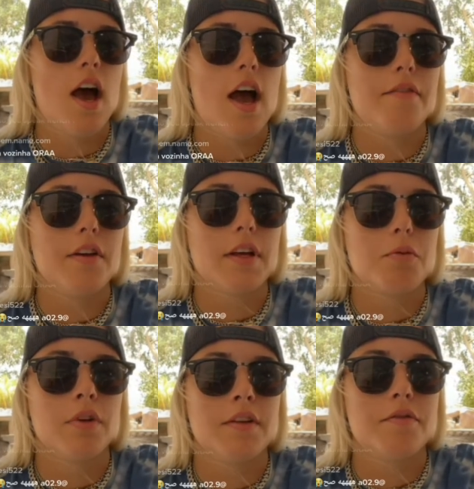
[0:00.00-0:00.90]
I feel,
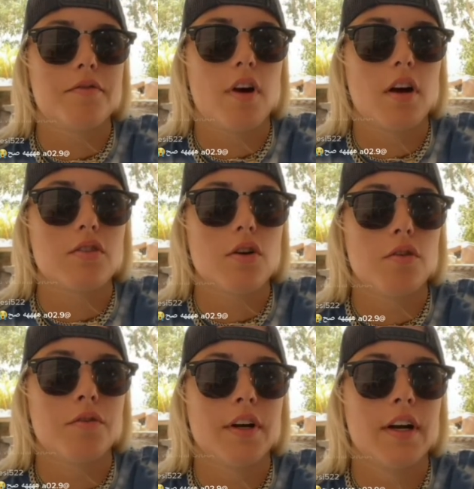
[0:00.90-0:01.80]
like, really fucked
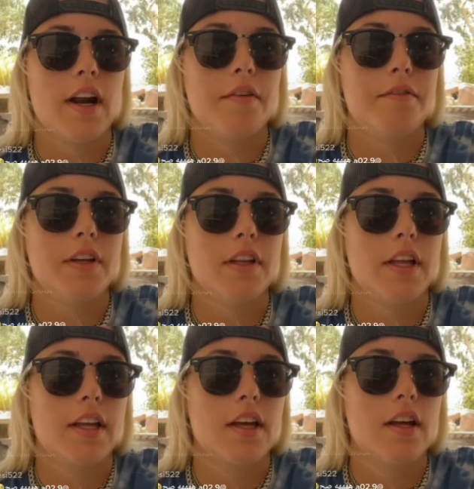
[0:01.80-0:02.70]
over, and I feel
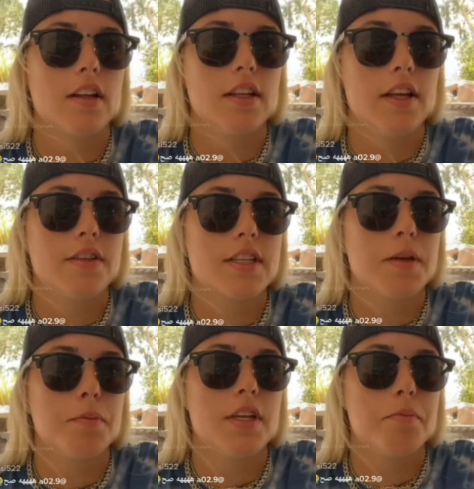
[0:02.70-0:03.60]
like Liv is
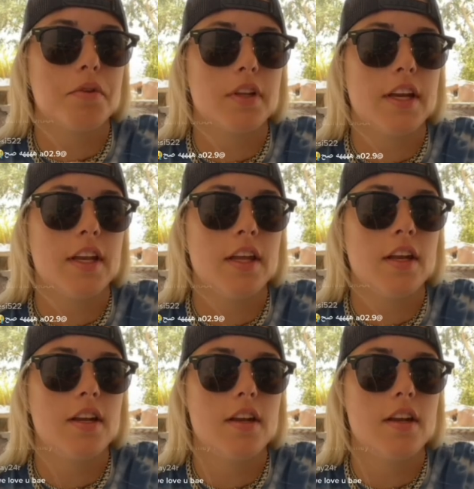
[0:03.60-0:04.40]
getting manipulated.